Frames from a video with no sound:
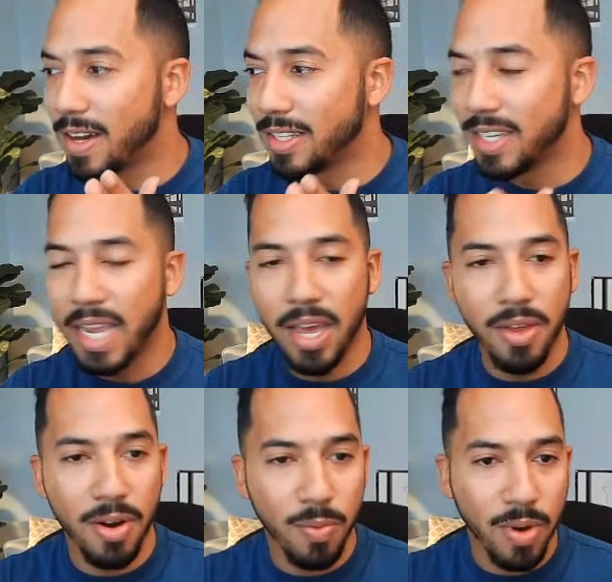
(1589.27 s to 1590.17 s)

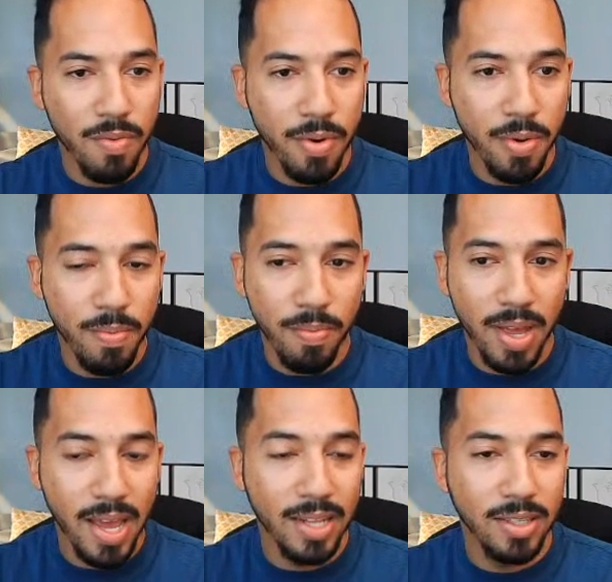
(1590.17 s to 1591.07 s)
together in one room
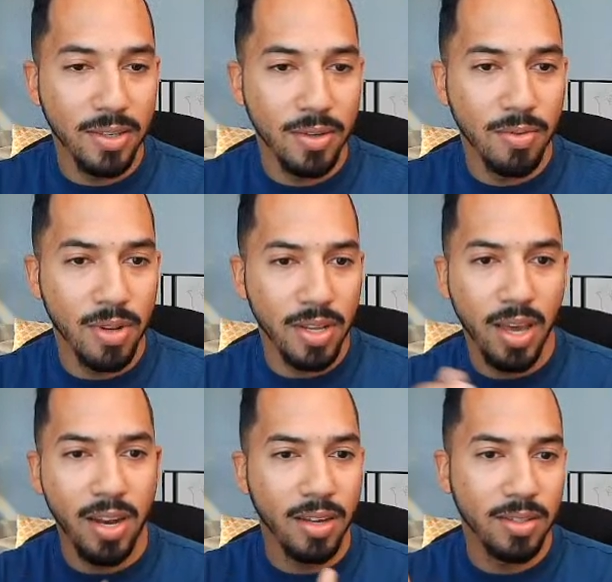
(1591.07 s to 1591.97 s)
and to really
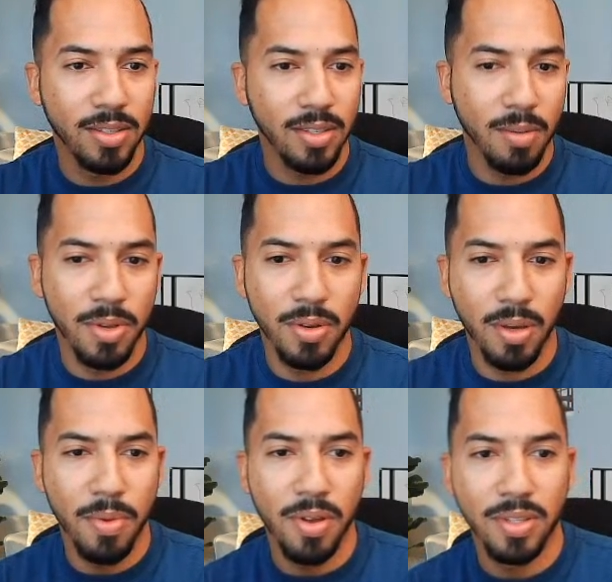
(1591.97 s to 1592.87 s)
kind of just
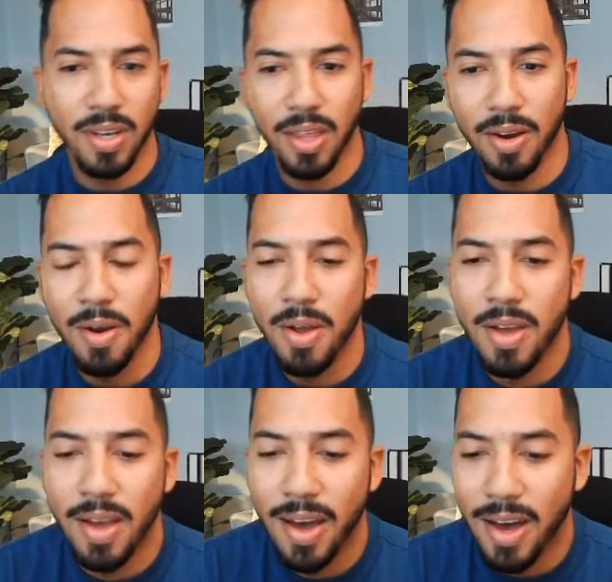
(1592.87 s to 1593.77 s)
commune together.
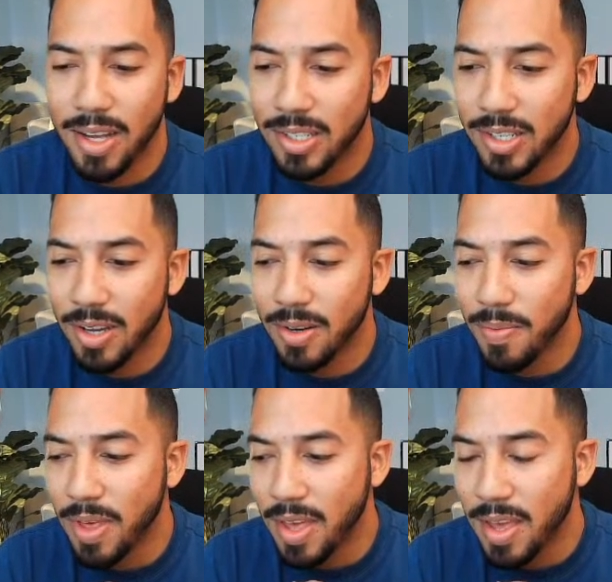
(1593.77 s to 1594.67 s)

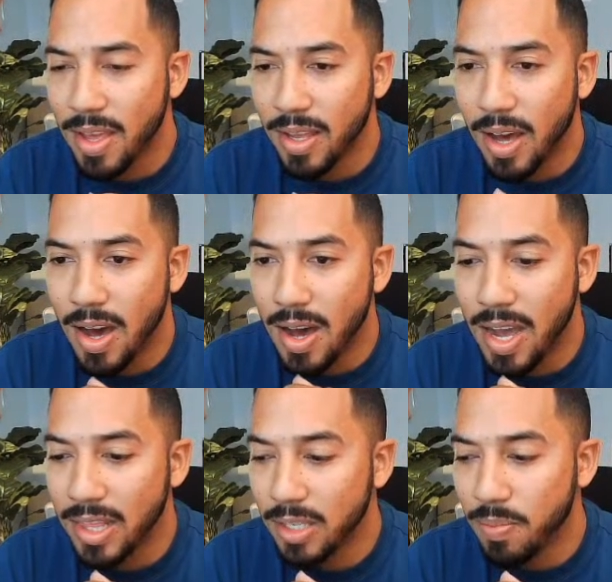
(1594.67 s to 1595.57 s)
So
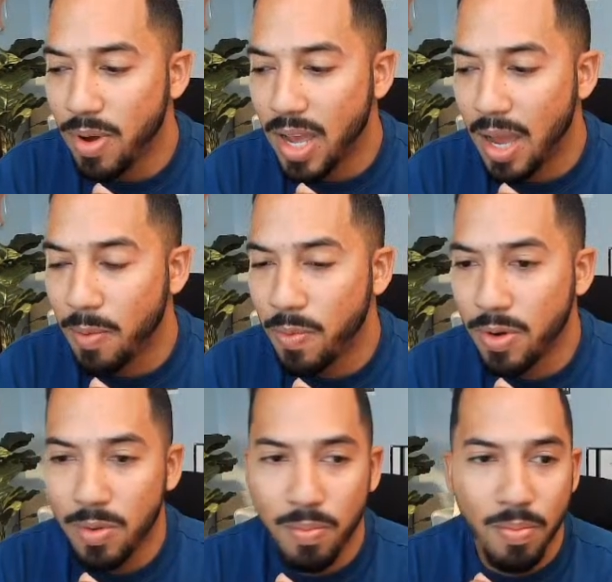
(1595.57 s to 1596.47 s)
at this point, I
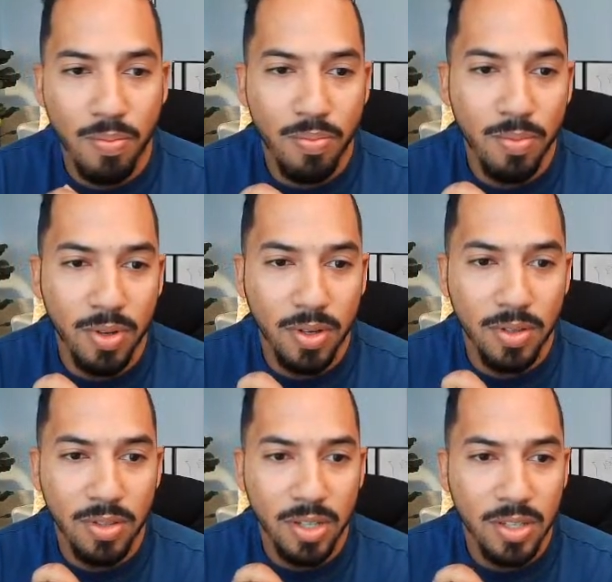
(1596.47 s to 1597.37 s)
will
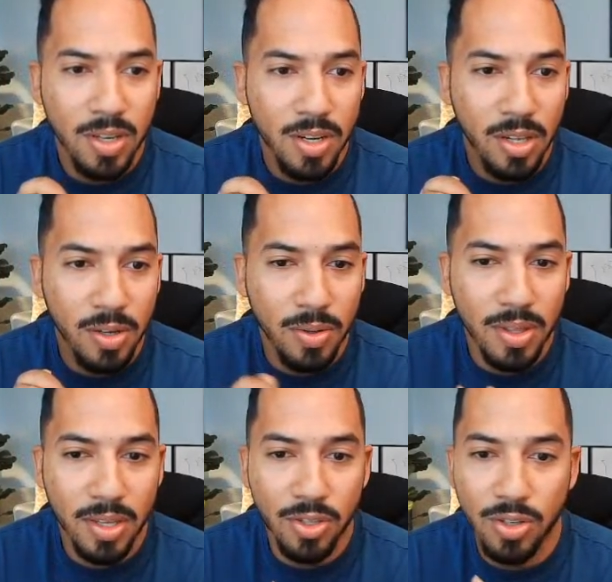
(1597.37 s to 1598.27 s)
start to
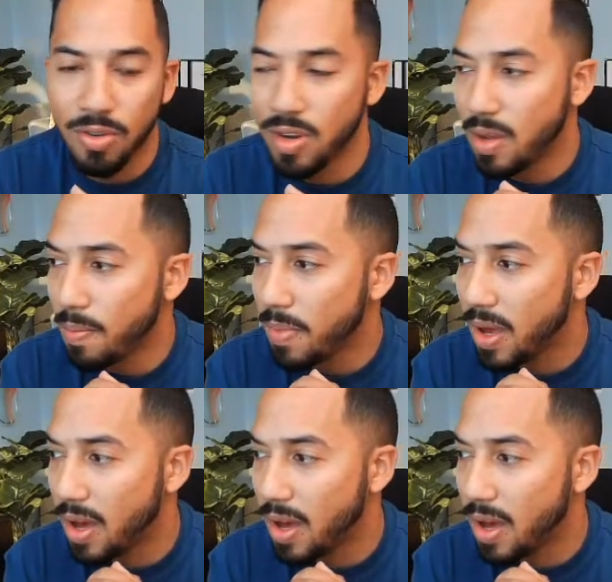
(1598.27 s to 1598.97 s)
conclude this stream.